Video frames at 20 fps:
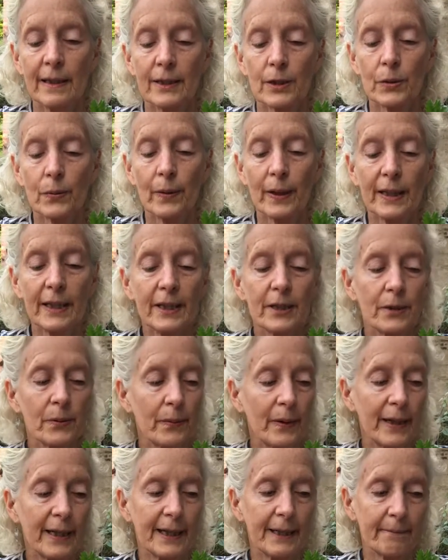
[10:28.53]

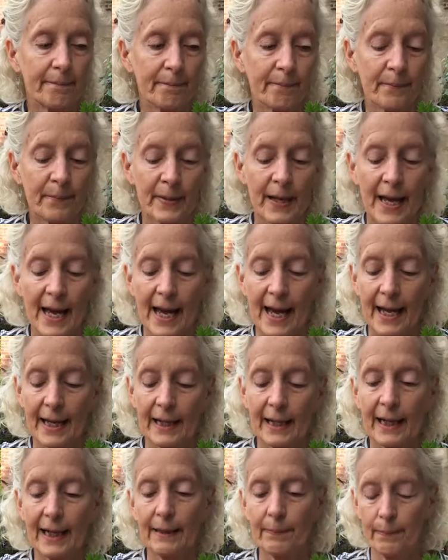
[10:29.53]
2020.
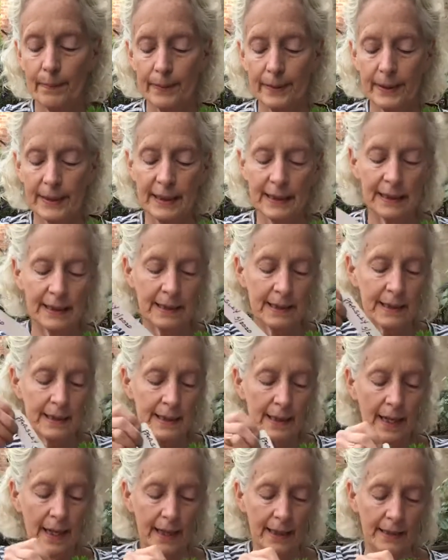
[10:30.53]
And I put it
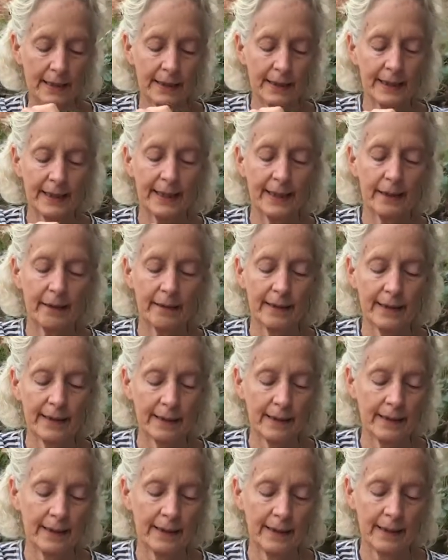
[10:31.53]
inside here
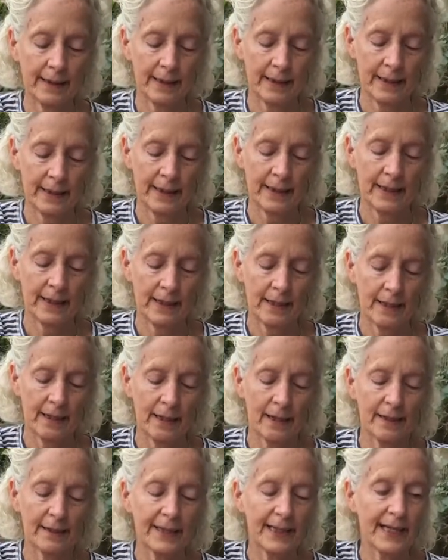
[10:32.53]

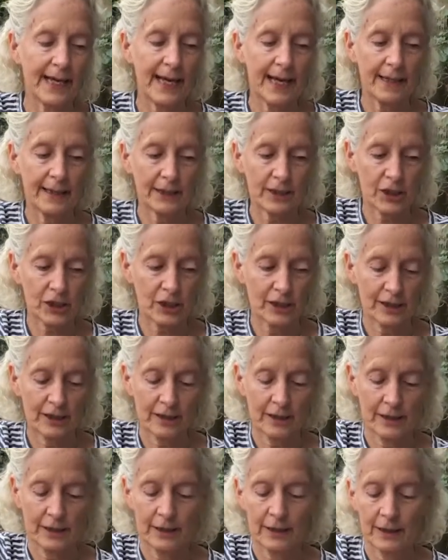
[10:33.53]
on the edge.
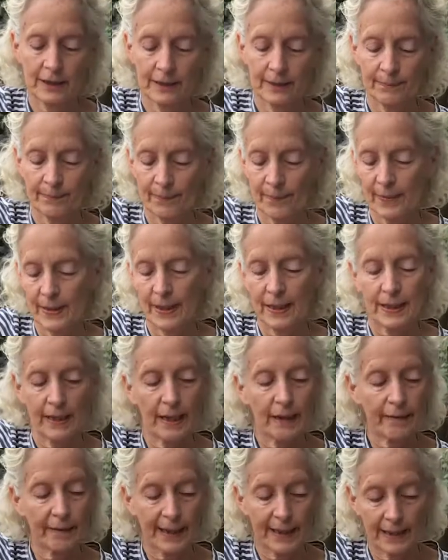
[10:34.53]

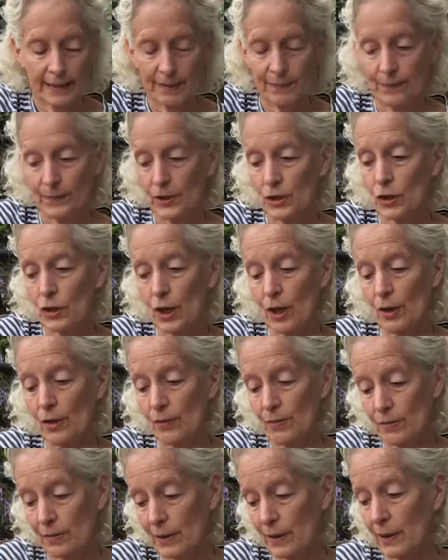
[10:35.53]
All right,
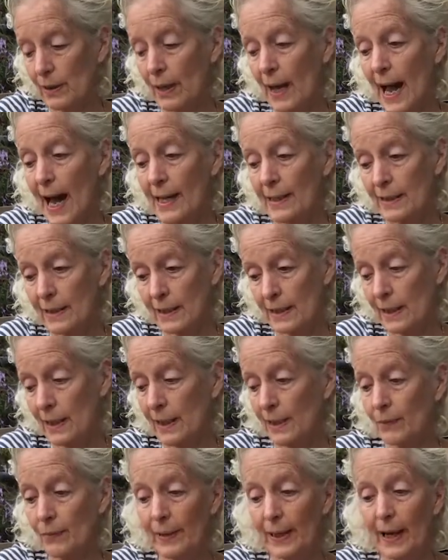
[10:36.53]
so the last
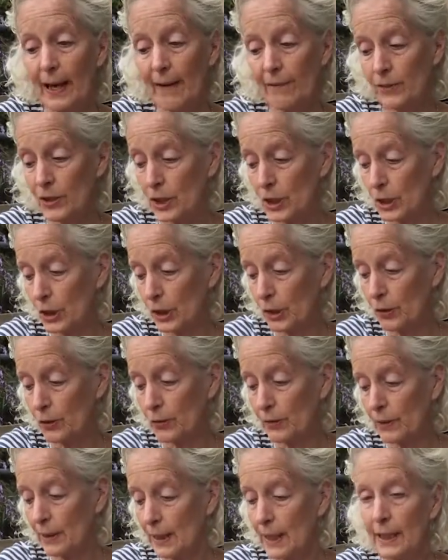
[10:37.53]
thing we have to
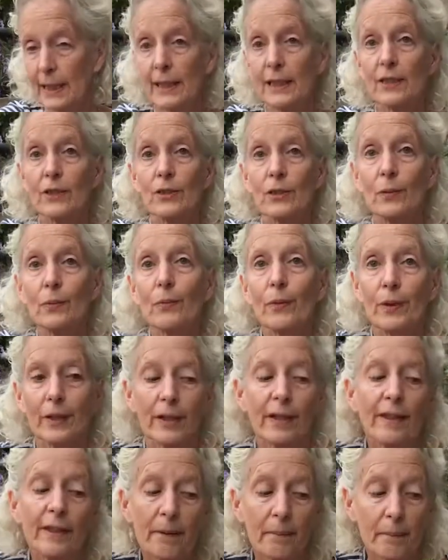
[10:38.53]
do is to
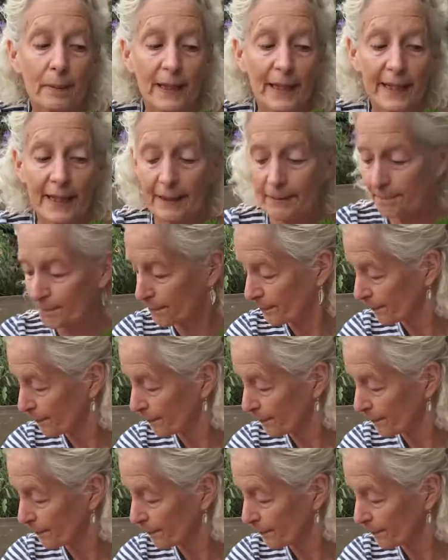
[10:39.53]
water the plant.